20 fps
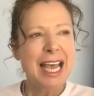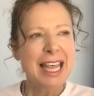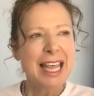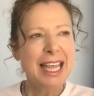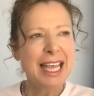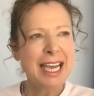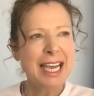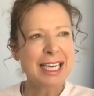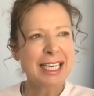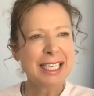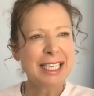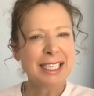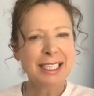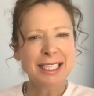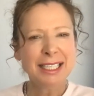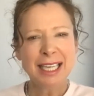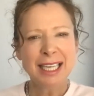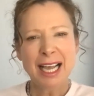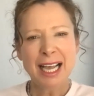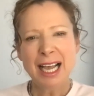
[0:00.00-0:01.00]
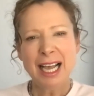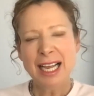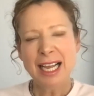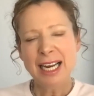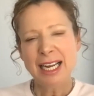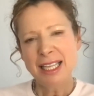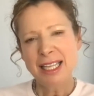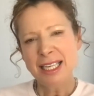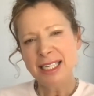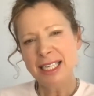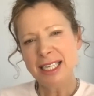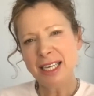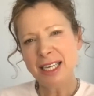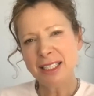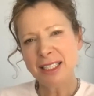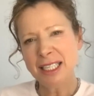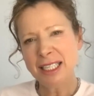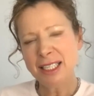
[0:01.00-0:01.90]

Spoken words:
There is, and I think, Doug,